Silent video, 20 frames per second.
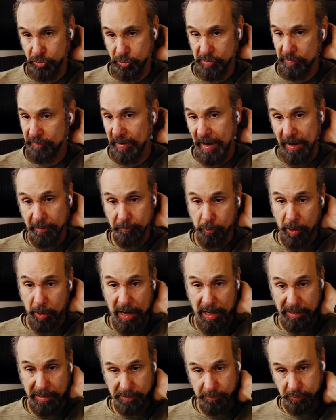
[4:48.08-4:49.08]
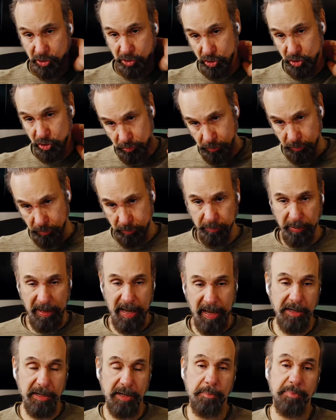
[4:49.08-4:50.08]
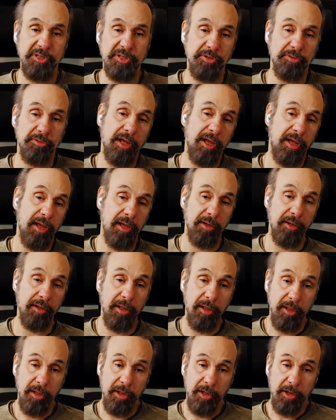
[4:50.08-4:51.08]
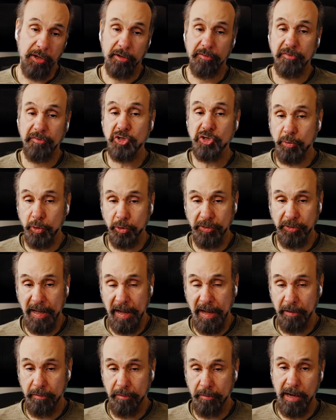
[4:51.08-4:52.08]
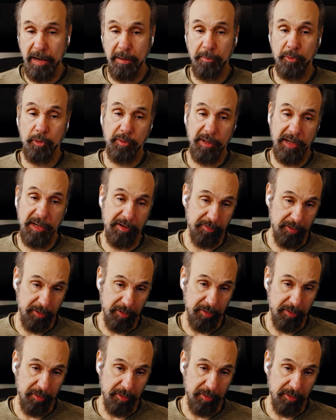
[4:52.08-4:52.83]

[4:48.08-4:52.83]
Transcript: use the 5 whys, which we had an episode on, a fishbone diagram or whatever.